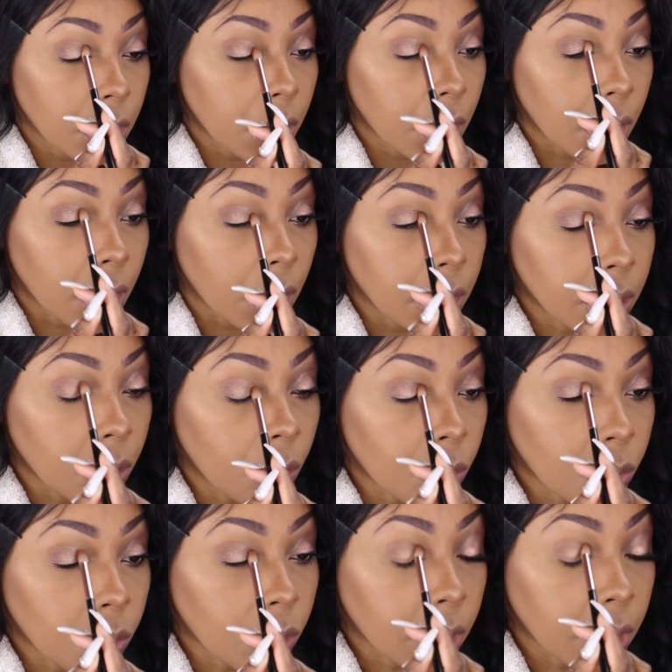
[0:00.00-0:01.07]
and I
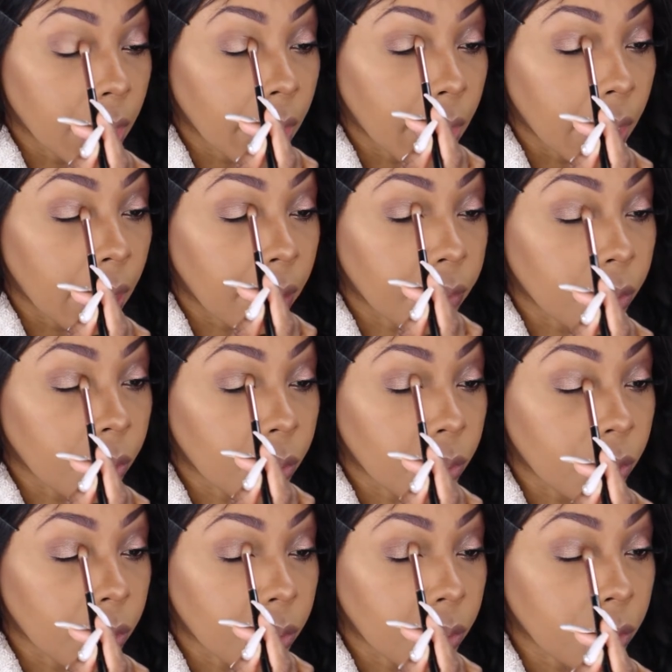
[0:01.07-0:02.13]
don't really have a
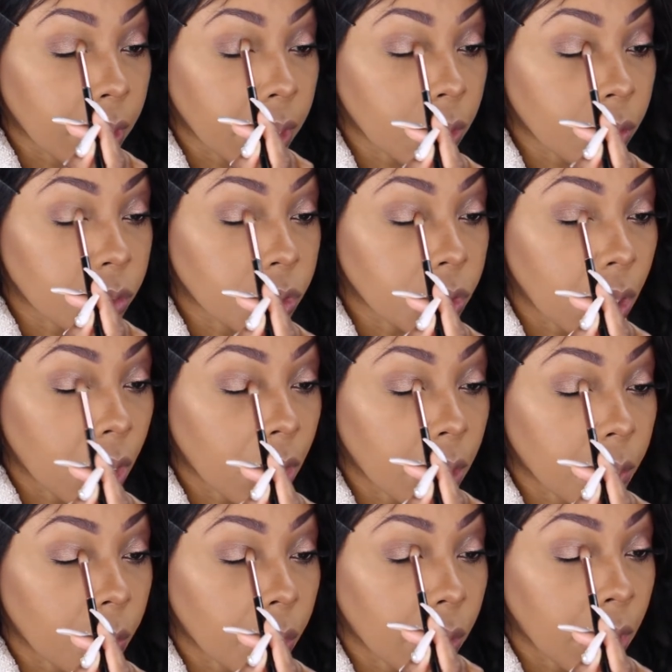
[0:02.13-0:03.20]
regular
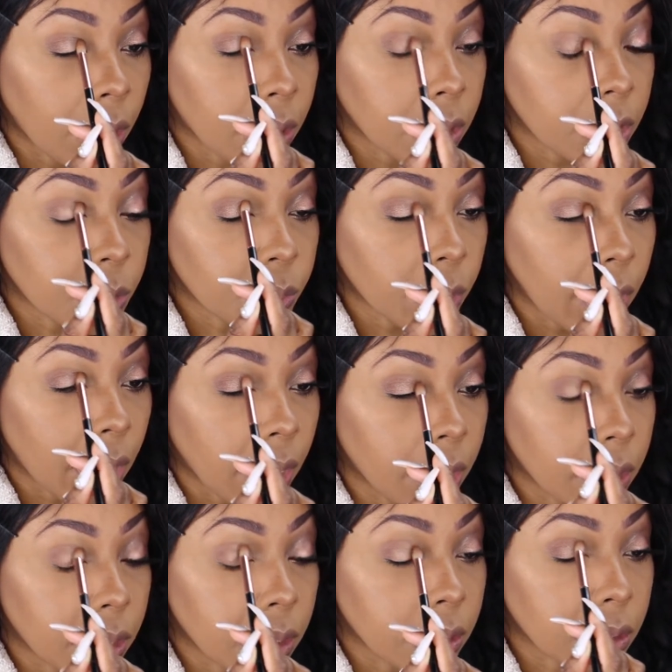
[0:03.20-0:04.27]
chocolate brown in this
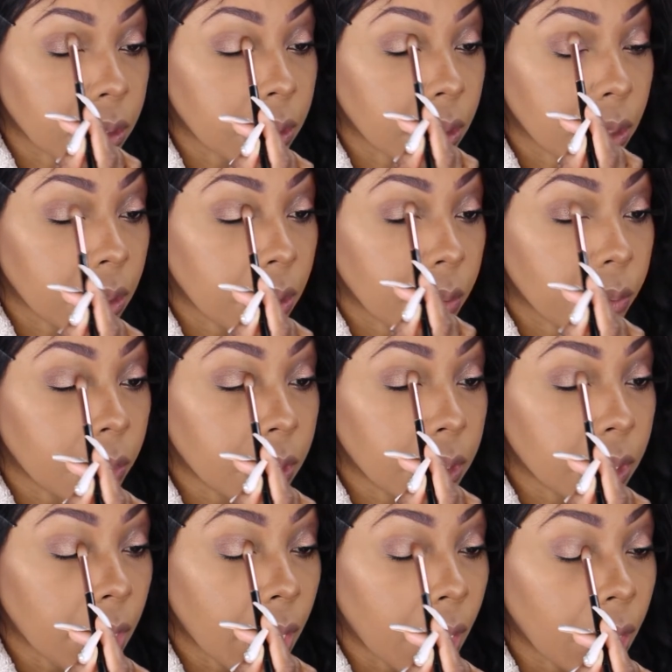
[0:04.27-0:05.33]
palette that's
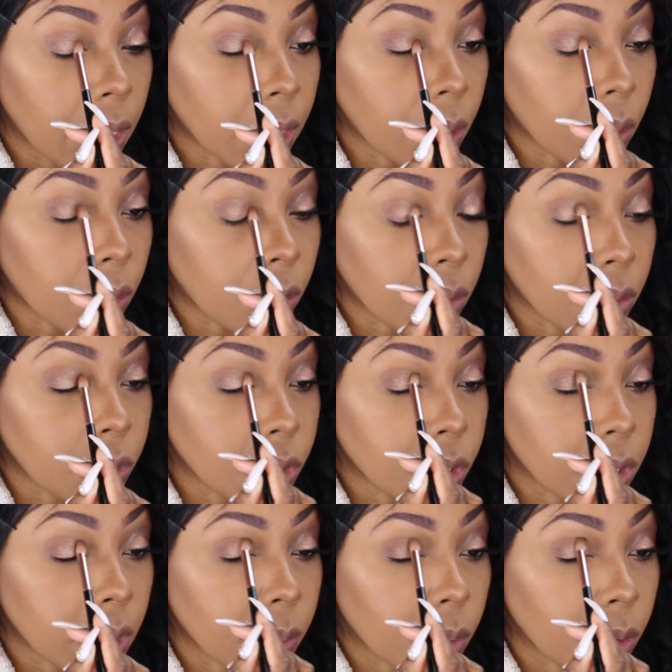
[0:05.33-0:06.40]
metallic or
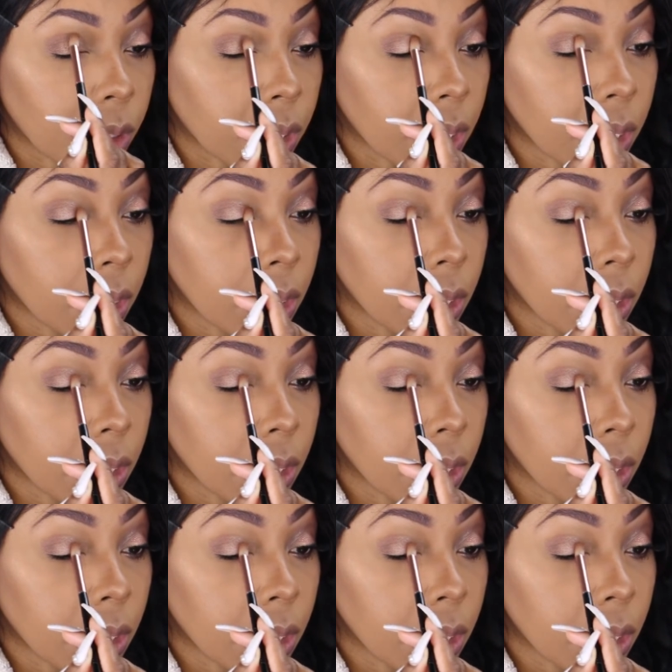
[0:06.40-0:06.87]
shimmery.